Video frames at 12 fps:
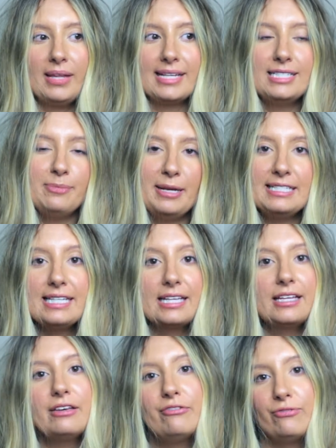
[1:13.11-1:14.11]
it's
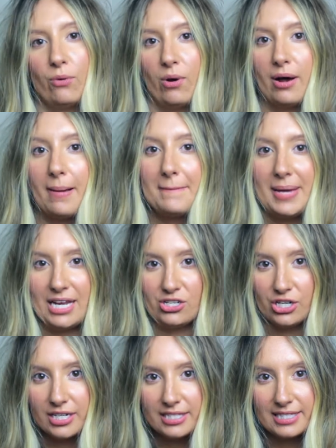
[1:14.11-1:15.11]
basically 4
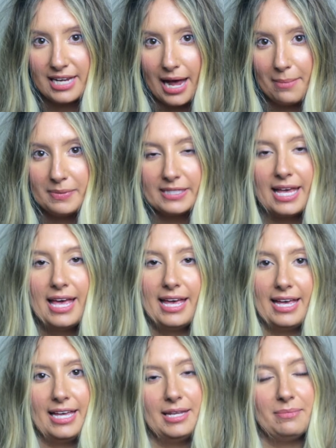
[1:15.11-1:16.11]
major steps
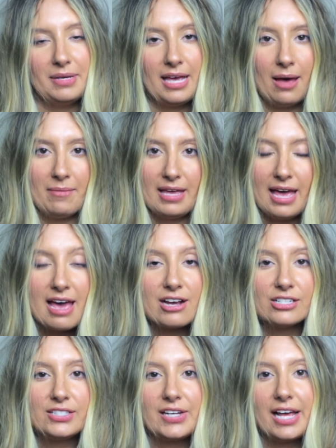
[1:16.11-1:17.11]
in becoming a
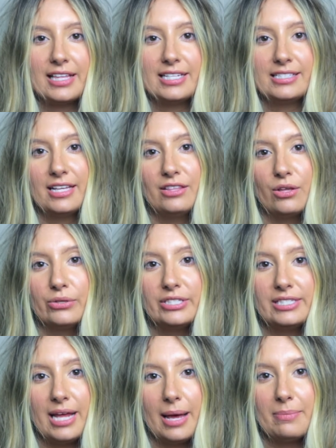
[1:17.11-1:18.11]
hairstylist, and those
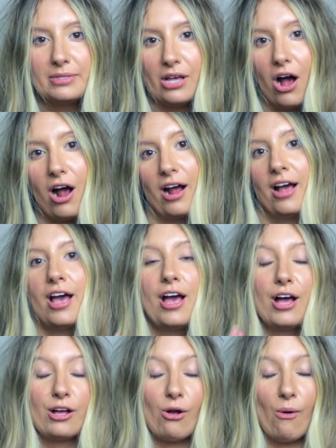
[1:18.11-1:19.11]
steps are
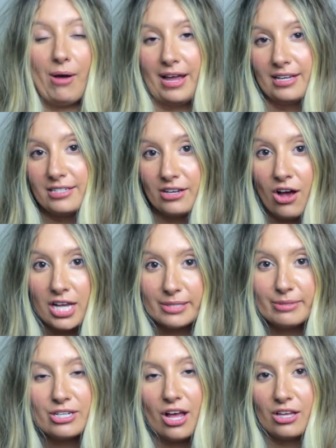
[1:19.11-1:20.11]
going to
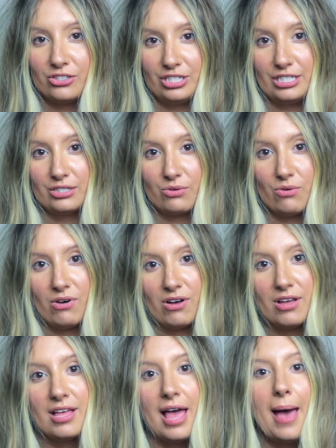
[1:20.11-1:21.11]
cosmetology
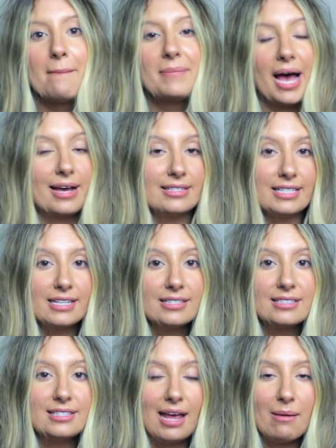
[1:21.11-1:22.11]
school, passing
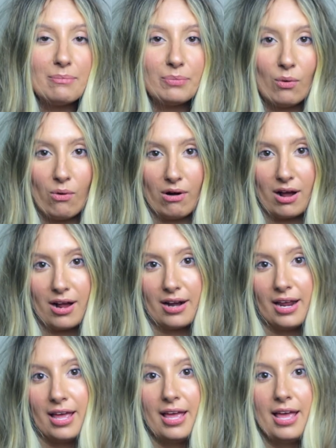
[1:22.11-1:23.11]
state board,
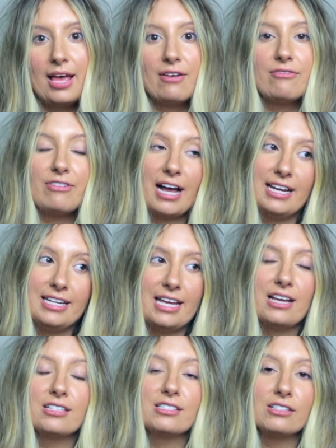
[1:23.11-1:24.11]

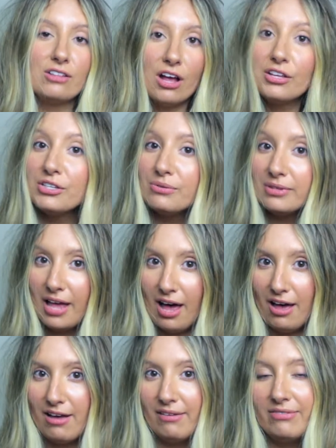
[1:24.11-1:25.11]
finding a salon you
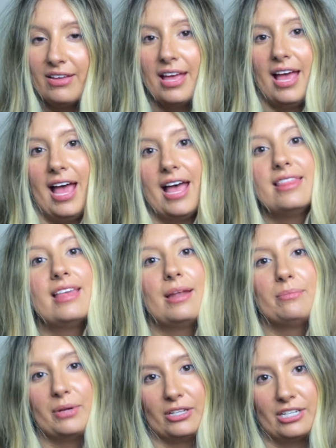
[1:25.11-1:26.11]
love, and
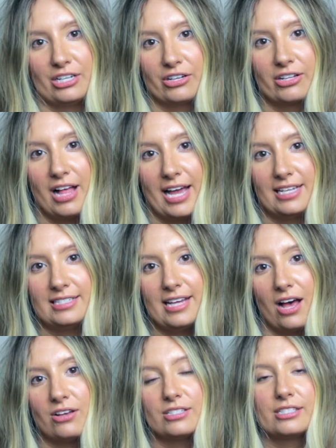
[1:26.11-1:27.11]
then building your
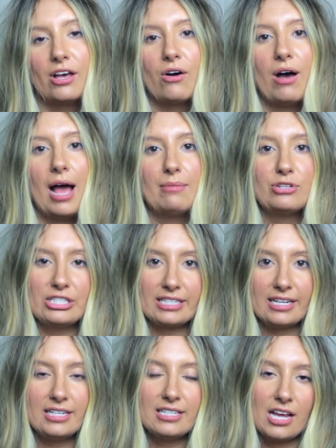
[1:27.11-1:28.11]
clientele. So I'm just
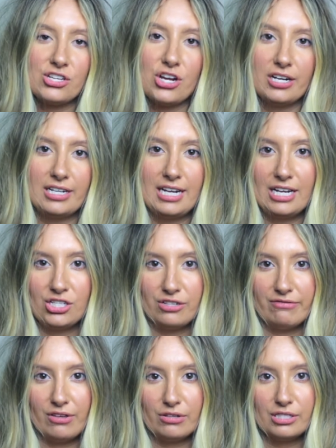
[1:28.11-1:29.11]
going to touch on each
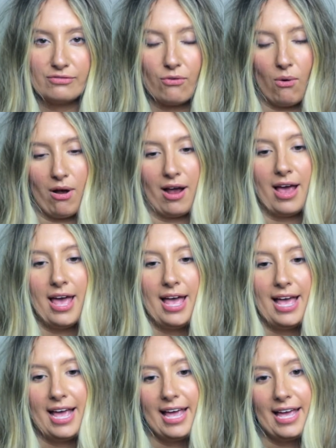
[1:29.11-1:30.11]
of those 4
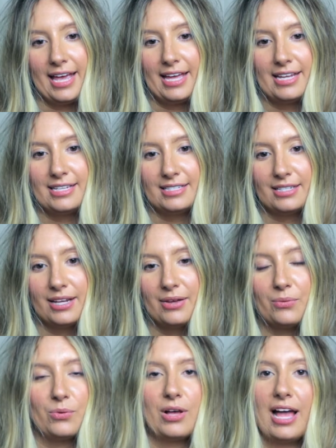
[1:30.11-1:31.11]
and
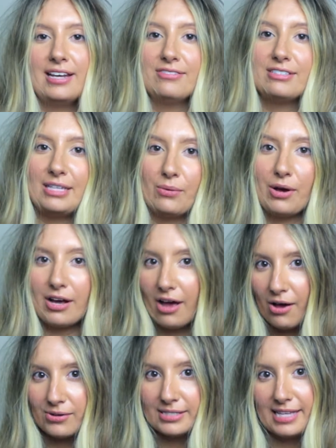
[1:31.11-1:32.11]
we'll kind of see where it
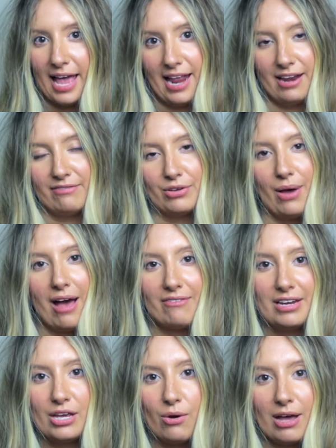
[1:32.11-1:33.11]
goes. And if you have
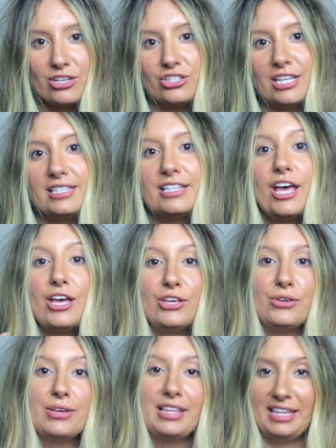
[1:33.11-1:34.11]
any questions,
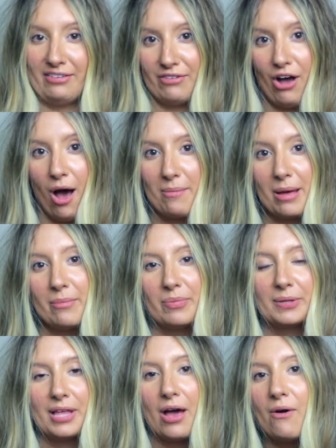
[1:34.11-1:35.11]
you can leave a comment
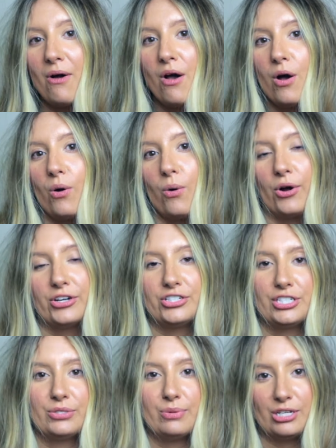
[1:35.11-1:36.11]
below or
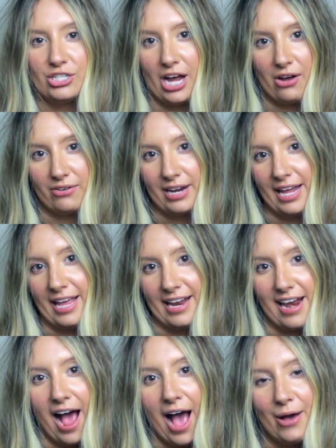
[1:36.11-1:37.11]
just reach out
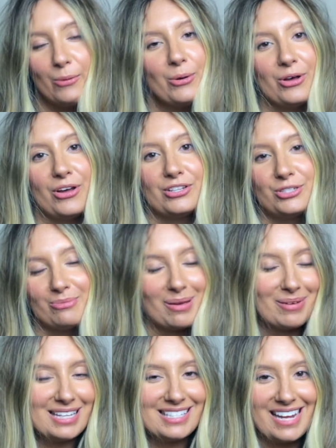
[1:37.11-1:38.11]
and I will do my
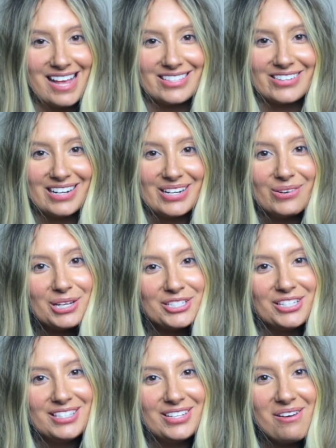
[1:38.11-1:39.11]
best to answer any
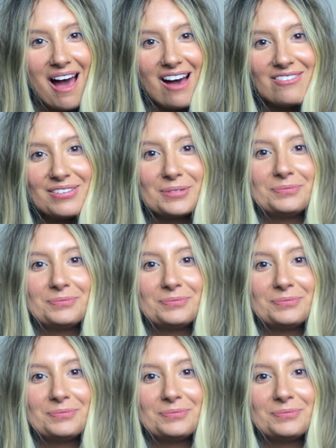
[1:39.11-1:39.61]
questions you have.